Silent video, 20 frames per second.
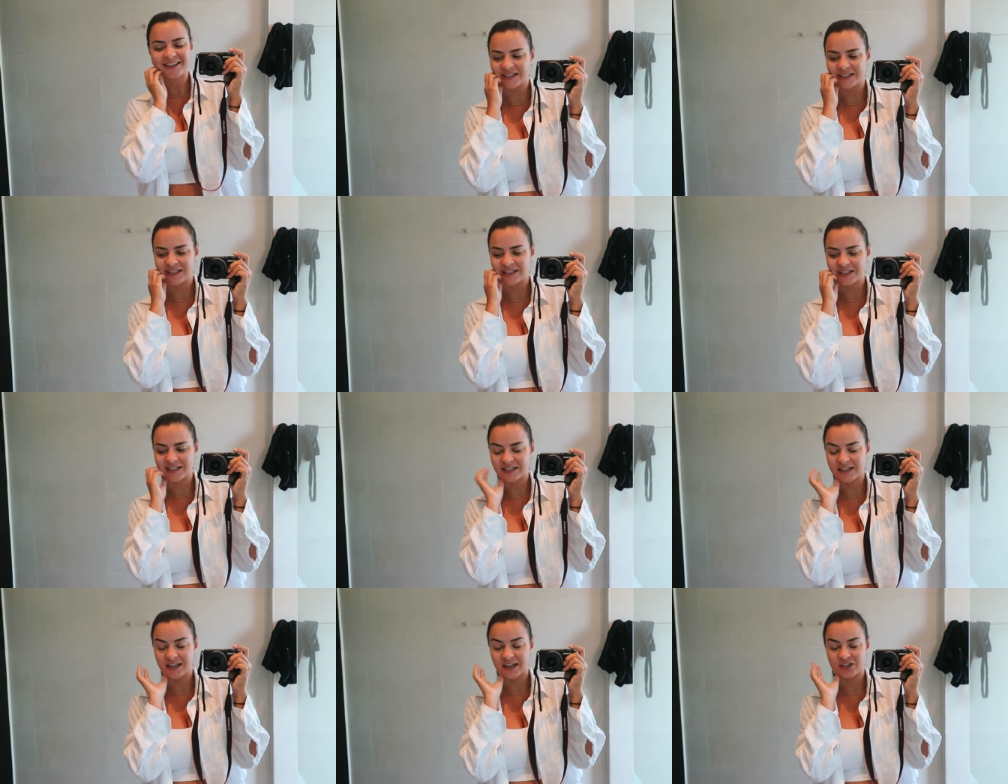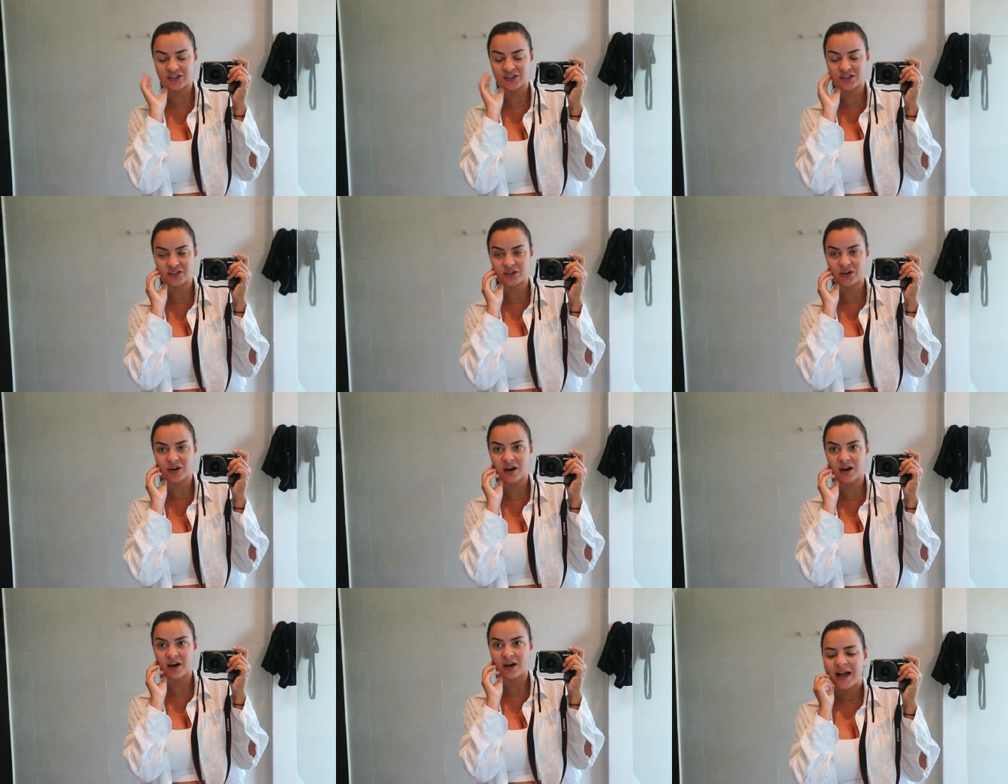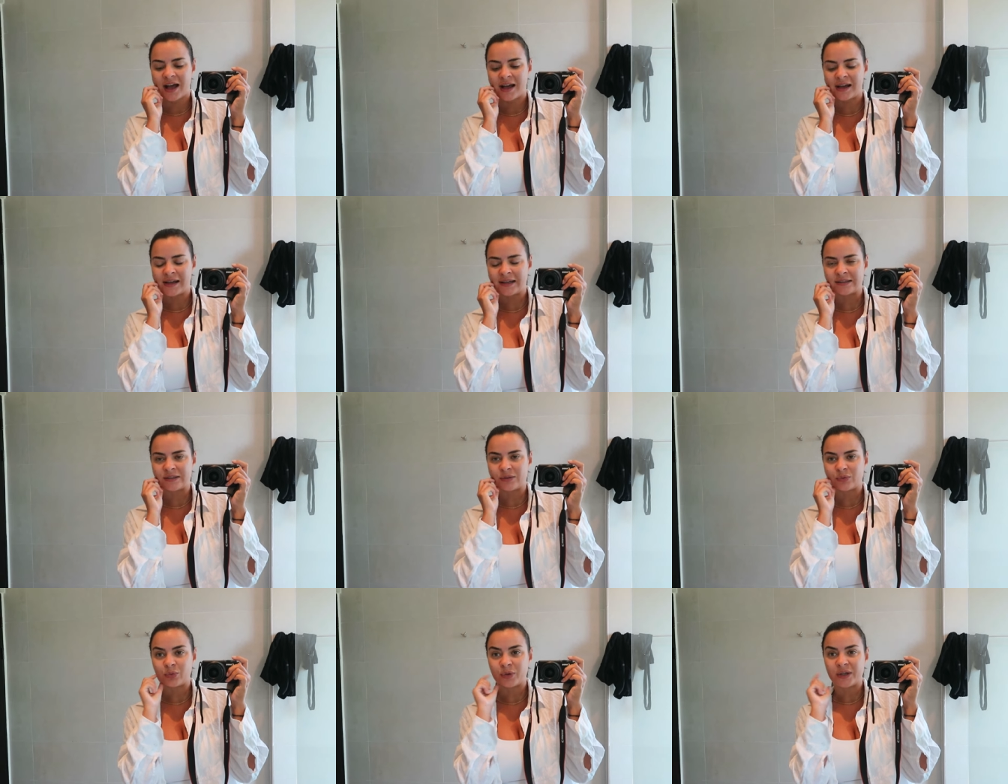had yeah just got up
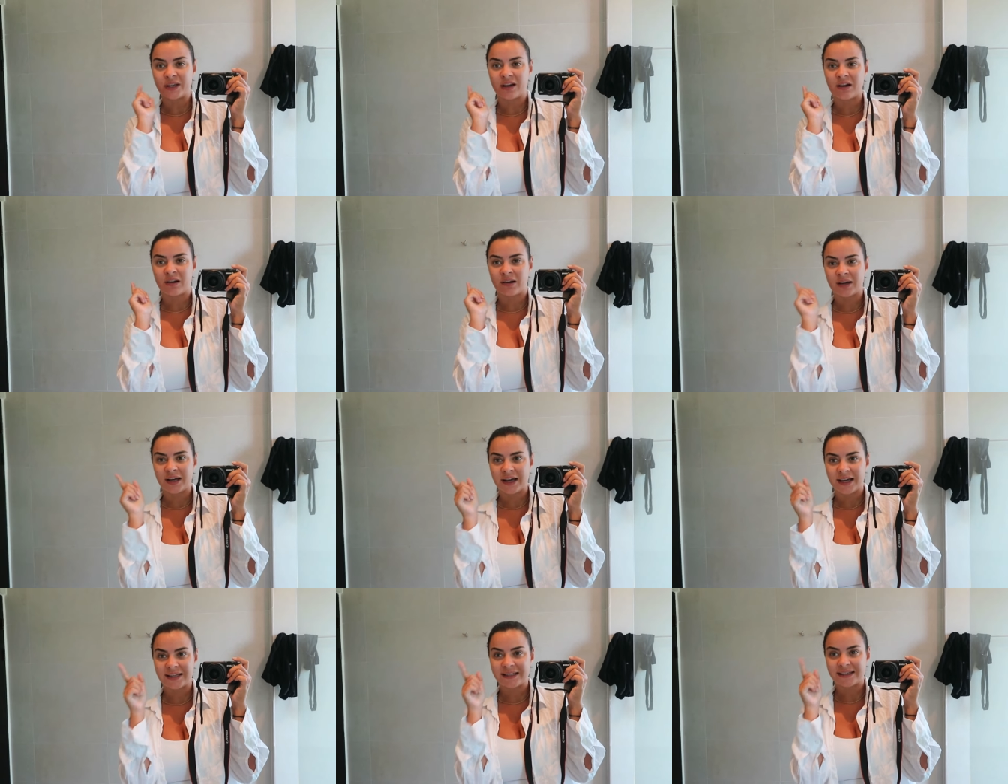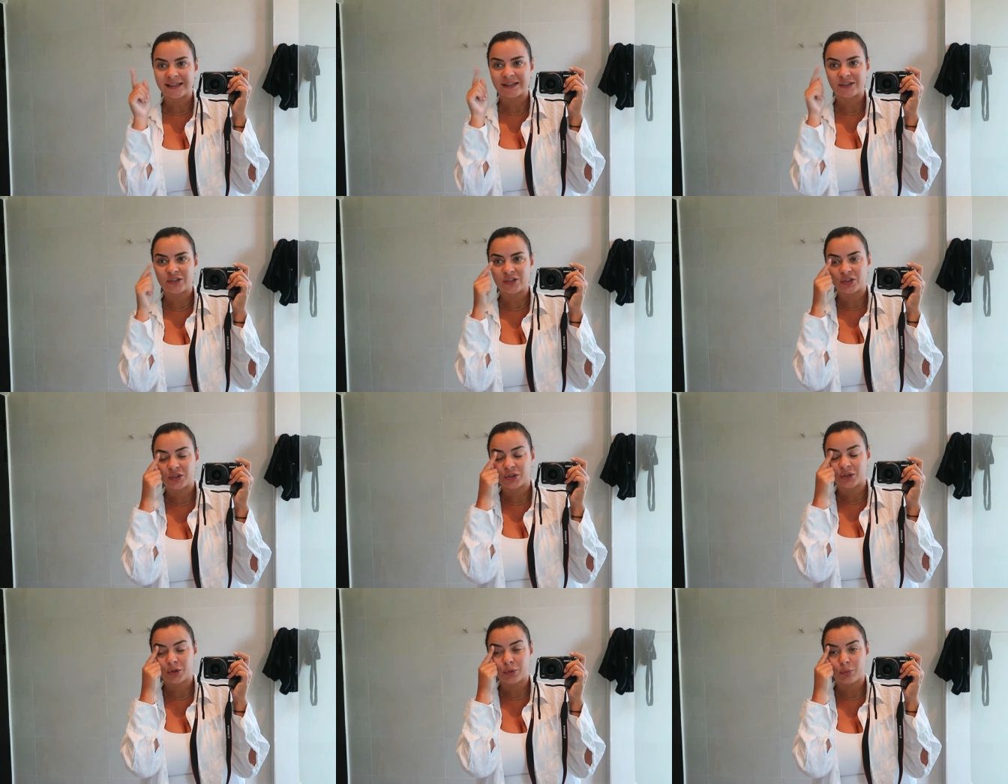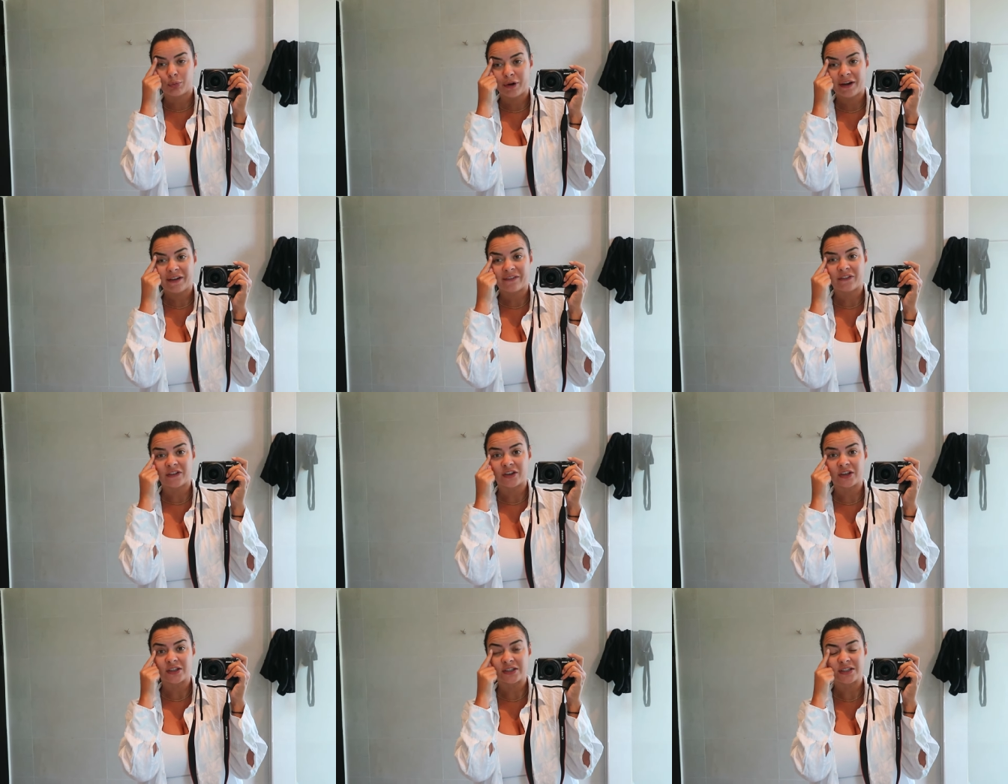and we are heading to
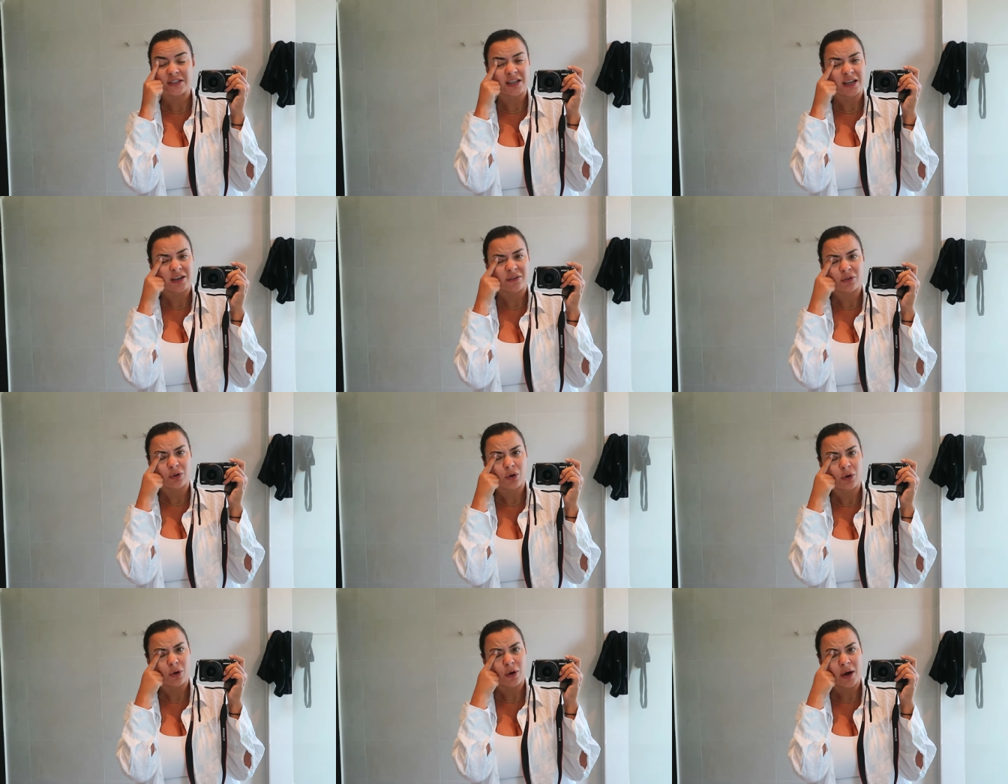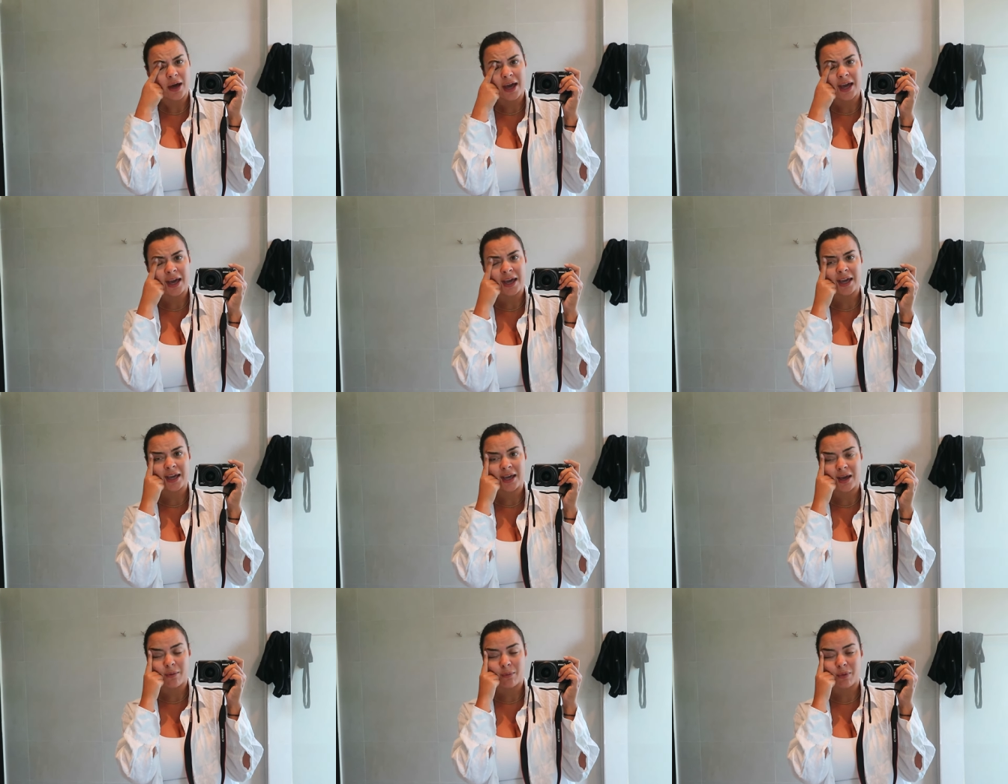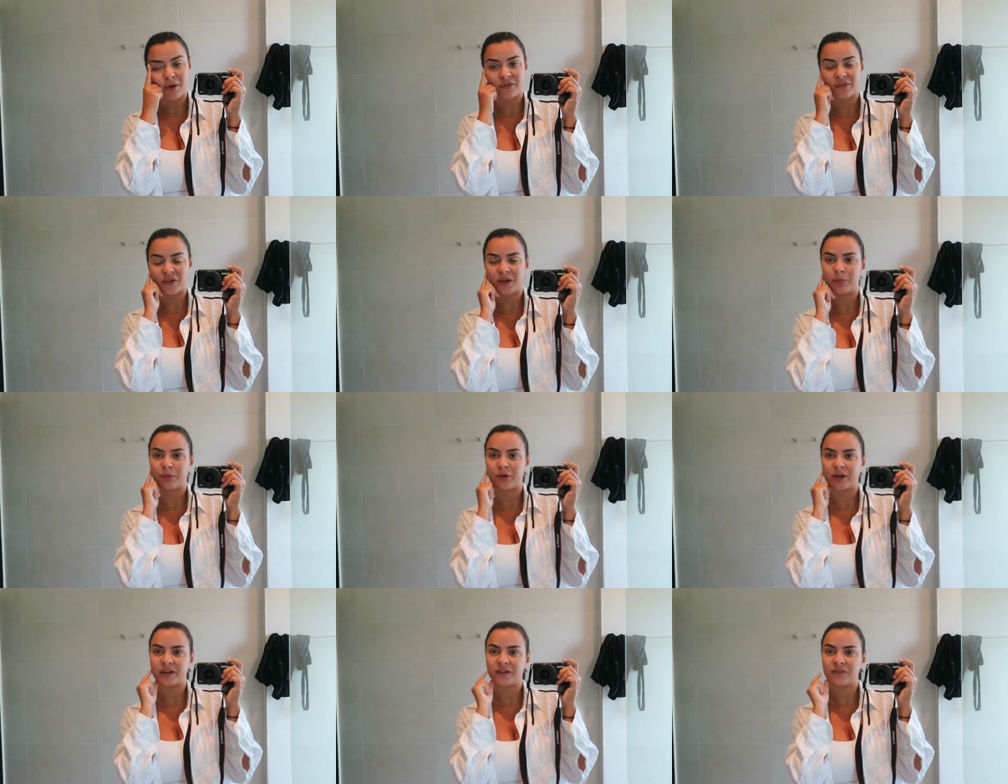breakfast they've got a
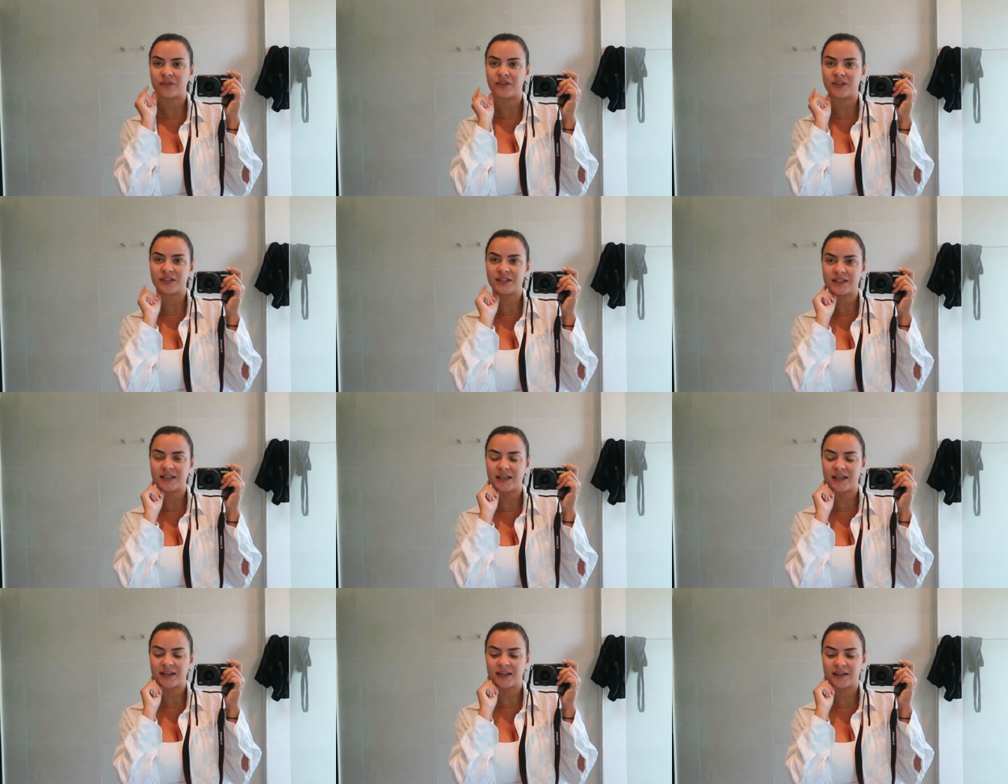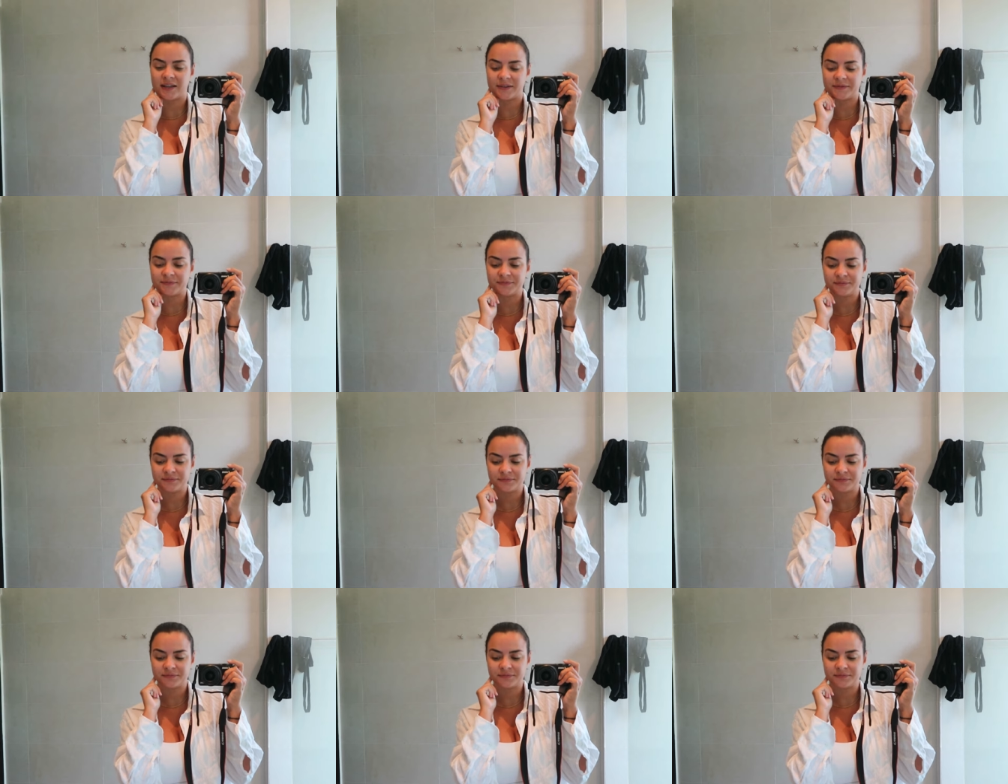buffet breakfast here